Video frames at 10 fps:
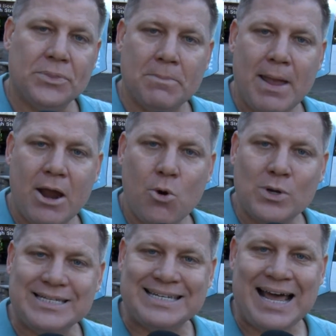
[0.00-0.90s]
the mayor
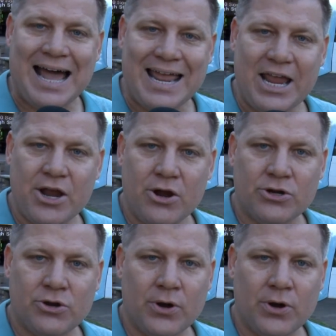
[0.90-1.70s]
was not here